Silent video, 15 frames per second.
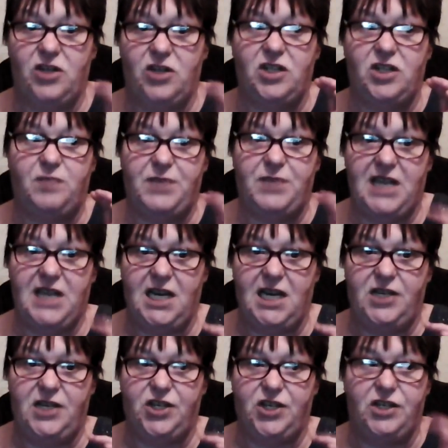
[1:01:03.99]
there's
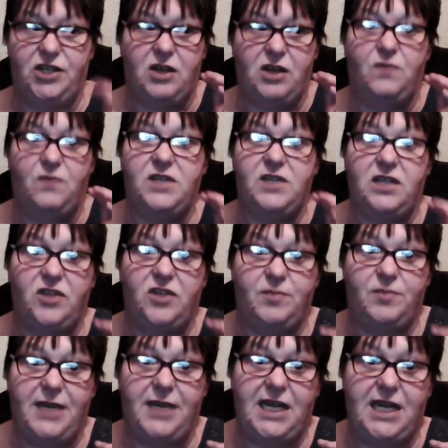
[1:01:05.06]
potatoes, obviously there's
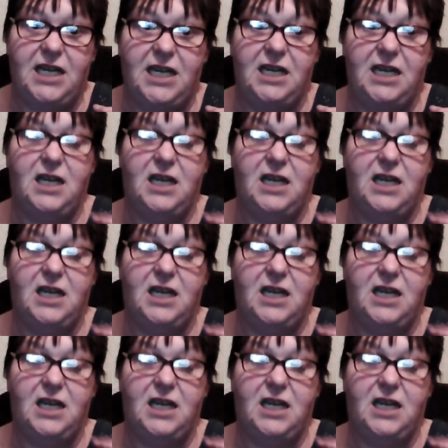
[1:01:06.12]
meat.